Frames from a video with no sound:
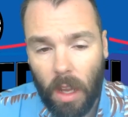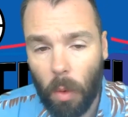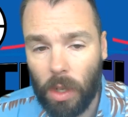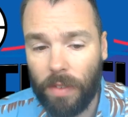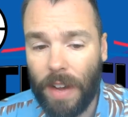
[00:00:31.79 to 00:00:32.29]

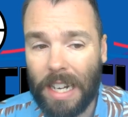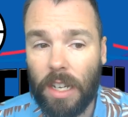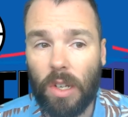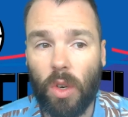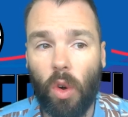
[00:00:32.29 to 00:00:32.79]
Well, in fact, his
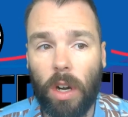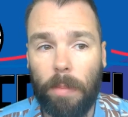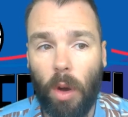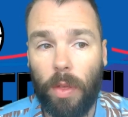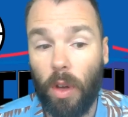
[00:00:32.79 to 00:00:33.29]
scoring
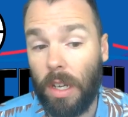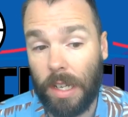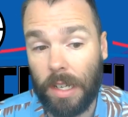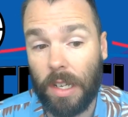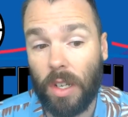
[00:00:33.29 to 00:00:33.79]
per
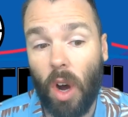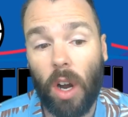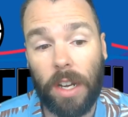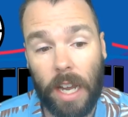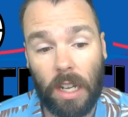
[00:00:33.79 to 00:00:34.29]
36 has gone
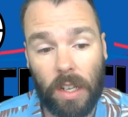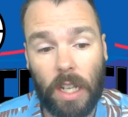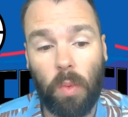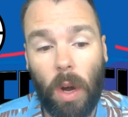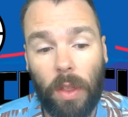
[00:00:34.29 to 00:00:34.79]
down. So that's
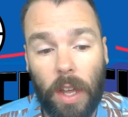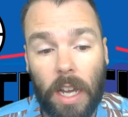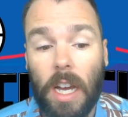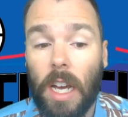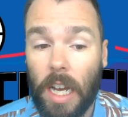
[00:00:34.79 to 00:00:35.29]
one thing.
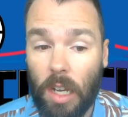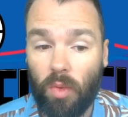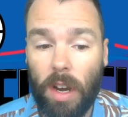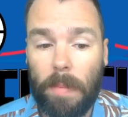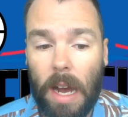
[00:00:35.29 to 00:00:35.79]
His
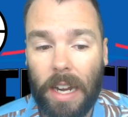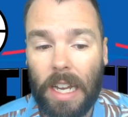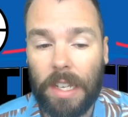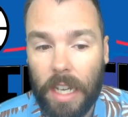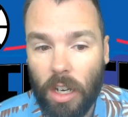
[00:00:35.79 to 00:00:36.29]
rebounding
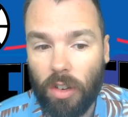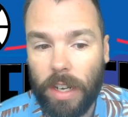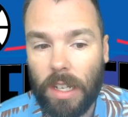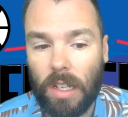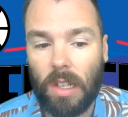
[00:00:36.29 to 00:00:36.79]
has
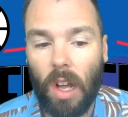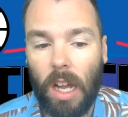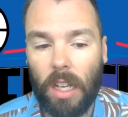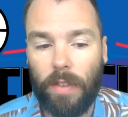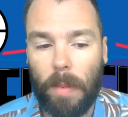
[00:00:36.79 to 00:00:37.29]
increased
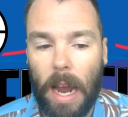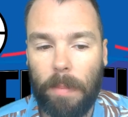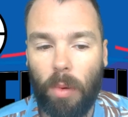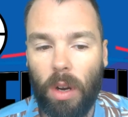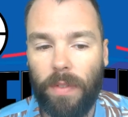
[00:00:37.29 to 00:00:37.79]
slightly from
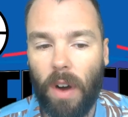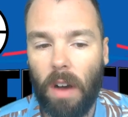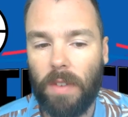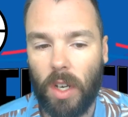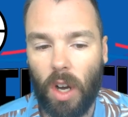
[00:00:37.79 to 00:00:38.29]
8.5
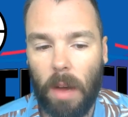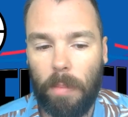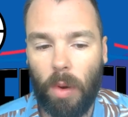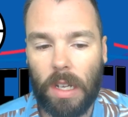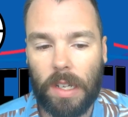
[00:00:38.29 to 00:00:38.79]
to
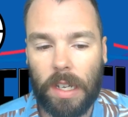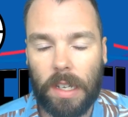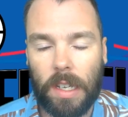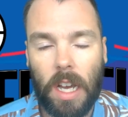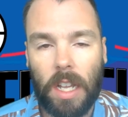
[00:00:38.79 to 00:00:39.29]

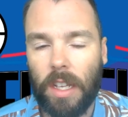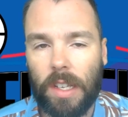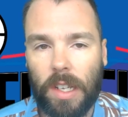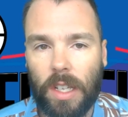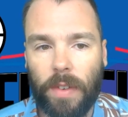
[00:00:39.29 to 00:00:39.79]
9.6. The
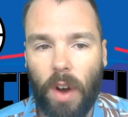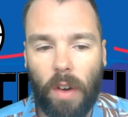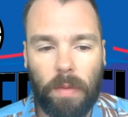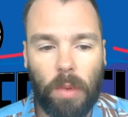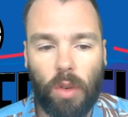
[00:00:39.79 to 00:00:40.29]
assists have gone
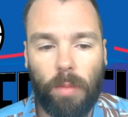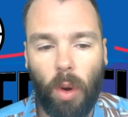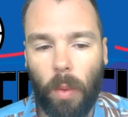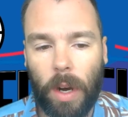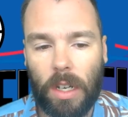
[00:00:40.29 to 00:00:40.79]
from
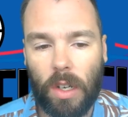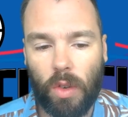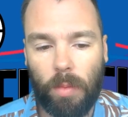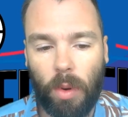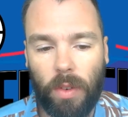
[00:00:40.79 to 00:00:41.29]
2.1 to
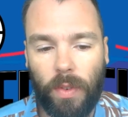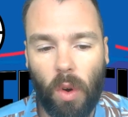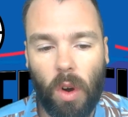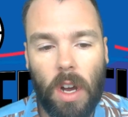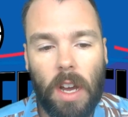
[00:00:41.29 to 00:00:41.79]

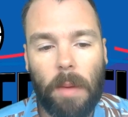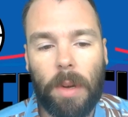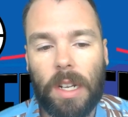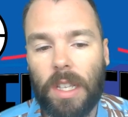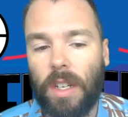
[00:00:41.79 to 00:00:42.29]
2.4. But
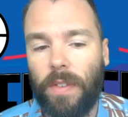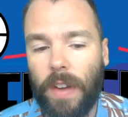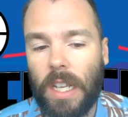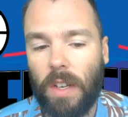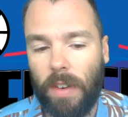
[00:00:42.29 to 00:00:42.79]
it's the
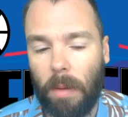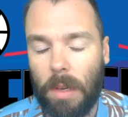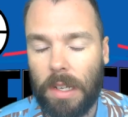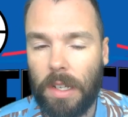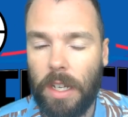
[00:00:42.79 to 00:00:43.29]
defensive
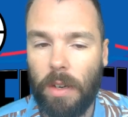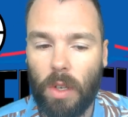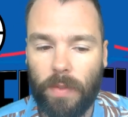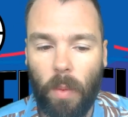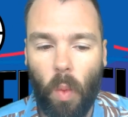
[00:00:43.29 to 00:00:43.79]
numbers. Steals
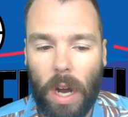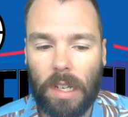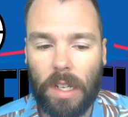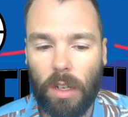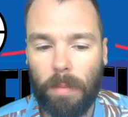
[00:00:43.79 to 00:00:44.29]
from 1
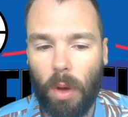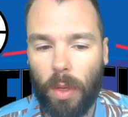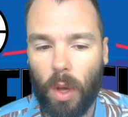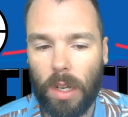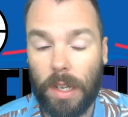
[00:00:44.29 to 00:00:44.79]
steal per
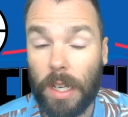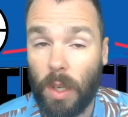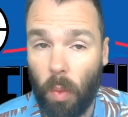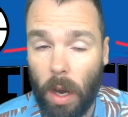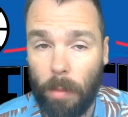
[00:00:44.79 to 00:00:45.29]
36 to
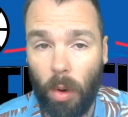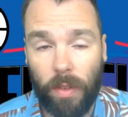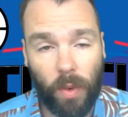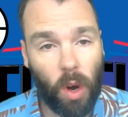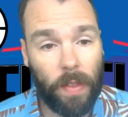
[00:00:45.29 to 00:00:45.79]

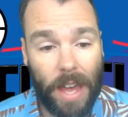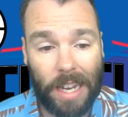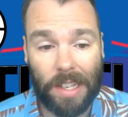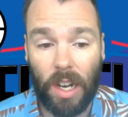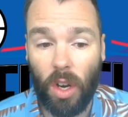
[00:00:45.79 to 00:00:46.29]
1.4, and that
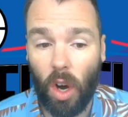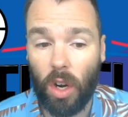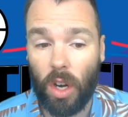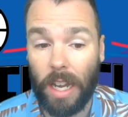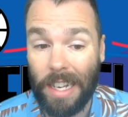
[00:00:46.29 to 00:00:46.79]
is a
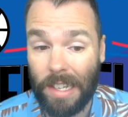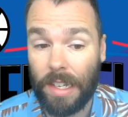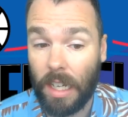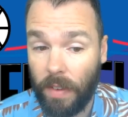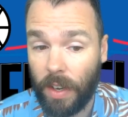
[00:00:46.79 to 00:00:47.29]
not
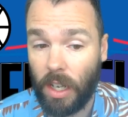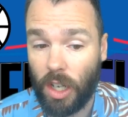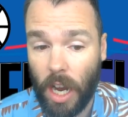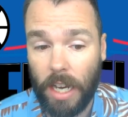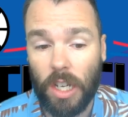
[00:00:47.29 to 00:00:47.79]
insignificant
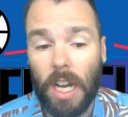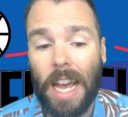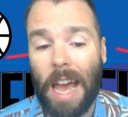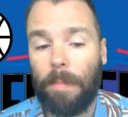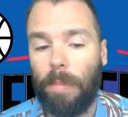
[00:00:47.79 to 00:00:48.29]
change.
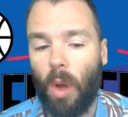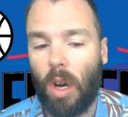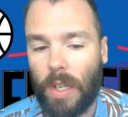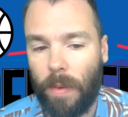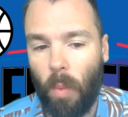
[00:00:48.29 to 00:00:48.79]
And
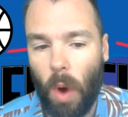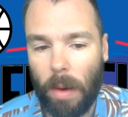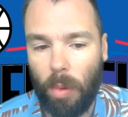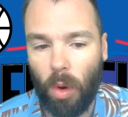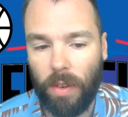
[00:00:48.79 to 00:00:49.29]
blocks from
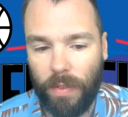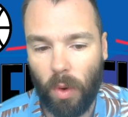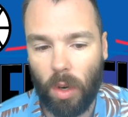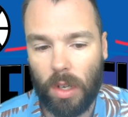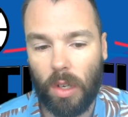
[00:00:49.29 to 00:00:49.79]

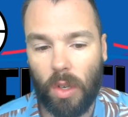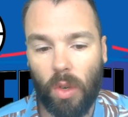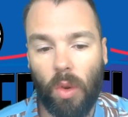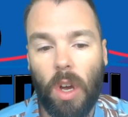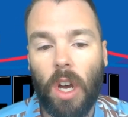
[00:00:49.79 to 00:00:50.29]
1.4 to
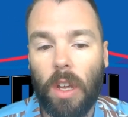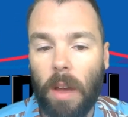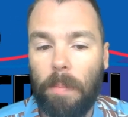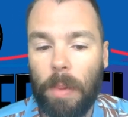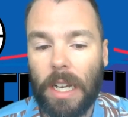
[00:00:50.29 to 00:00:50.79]
2. Yeah,
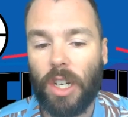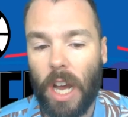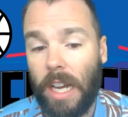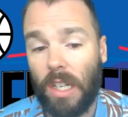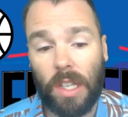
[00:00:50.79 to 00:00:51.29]
big
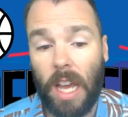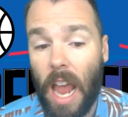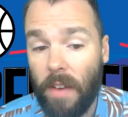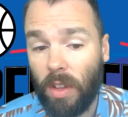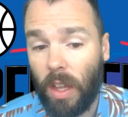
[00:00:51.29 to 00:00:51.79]
changes there.
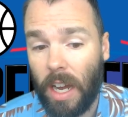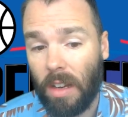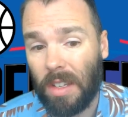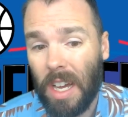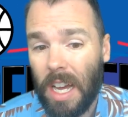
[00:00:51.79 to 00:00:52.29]
Everything
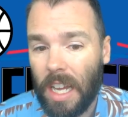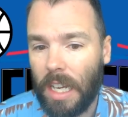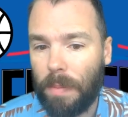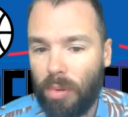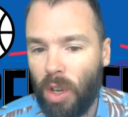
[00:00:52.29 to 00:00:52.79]
else is
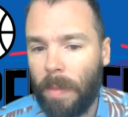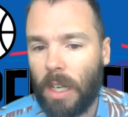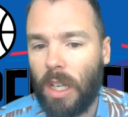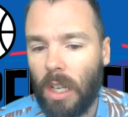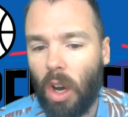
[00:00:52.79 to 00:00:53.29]
pretty
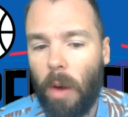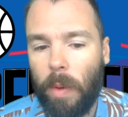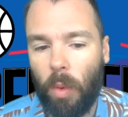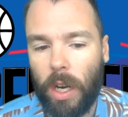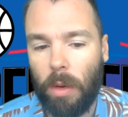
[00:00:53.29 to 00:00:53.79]
much in line with
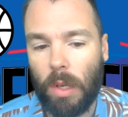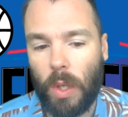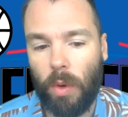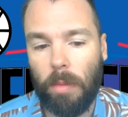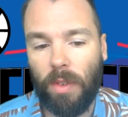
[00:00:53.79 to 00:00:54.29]
what he was
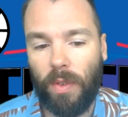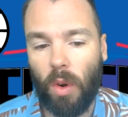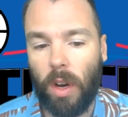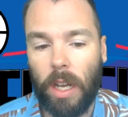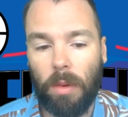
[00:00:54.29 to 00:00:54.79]
doing
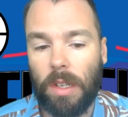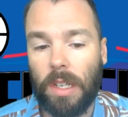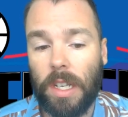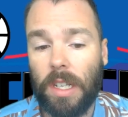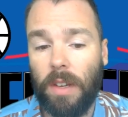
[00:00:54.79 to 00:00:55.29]
before. He was
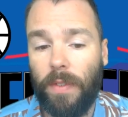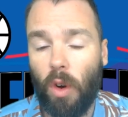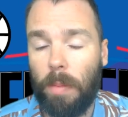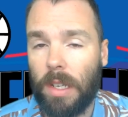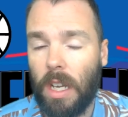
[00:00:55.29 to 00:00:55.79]

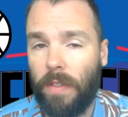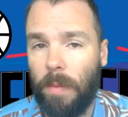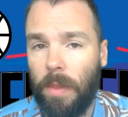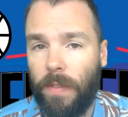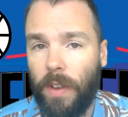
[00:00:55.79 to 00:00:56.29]
64% from
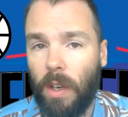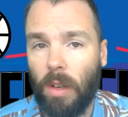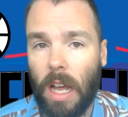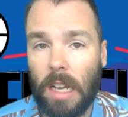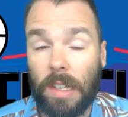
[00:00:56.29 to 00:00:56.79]
the field
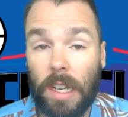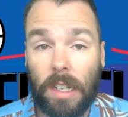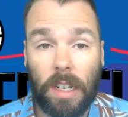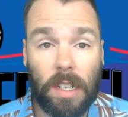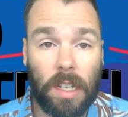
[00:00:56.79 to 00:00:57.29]
last season
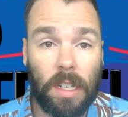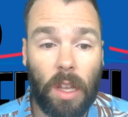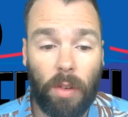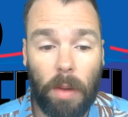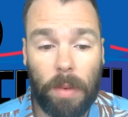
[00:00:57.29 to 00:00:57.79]
and
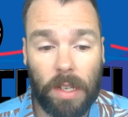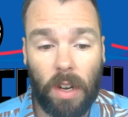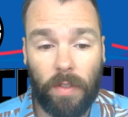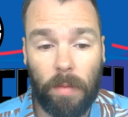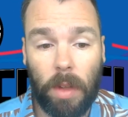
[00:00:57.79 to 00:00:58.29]
63%
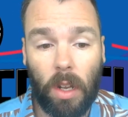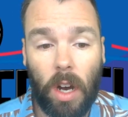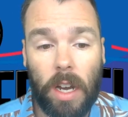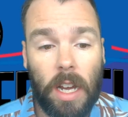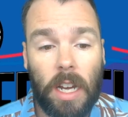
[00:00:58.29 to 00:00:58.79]
from the
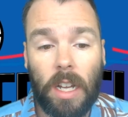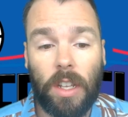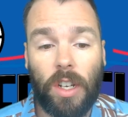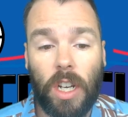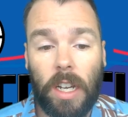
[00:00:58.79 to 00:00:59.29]
line.
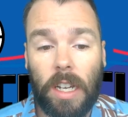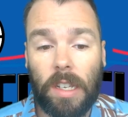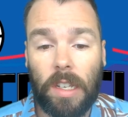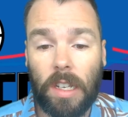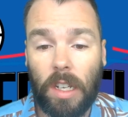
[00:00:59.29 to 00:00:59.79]
This year, he's
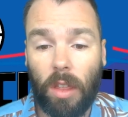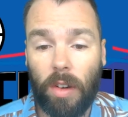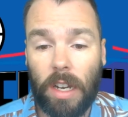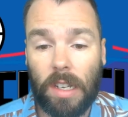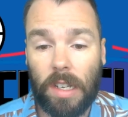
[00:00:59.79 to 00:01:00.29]
63
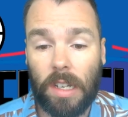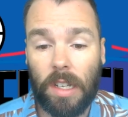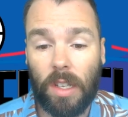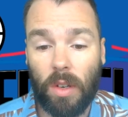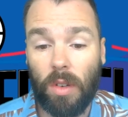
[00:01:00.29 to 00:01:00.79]
and
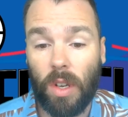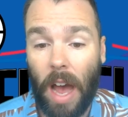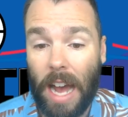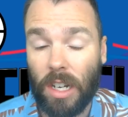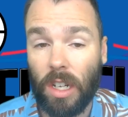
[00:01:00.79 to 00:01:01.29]
62, so
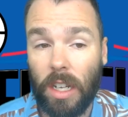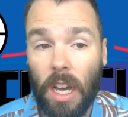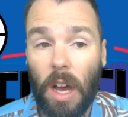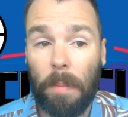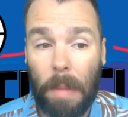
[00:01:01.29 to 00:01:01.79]
actually
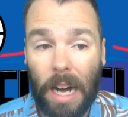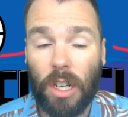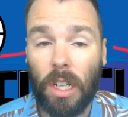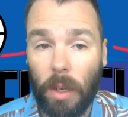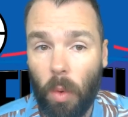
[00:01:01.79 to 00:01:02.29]

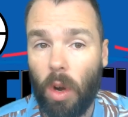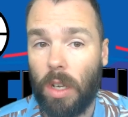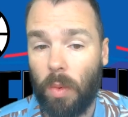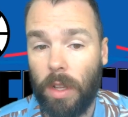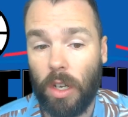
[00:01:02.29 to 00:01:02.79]
marginally worse
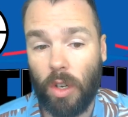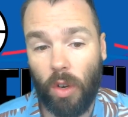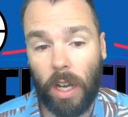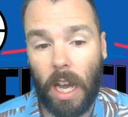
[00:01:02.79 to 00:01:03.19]
with his shooting.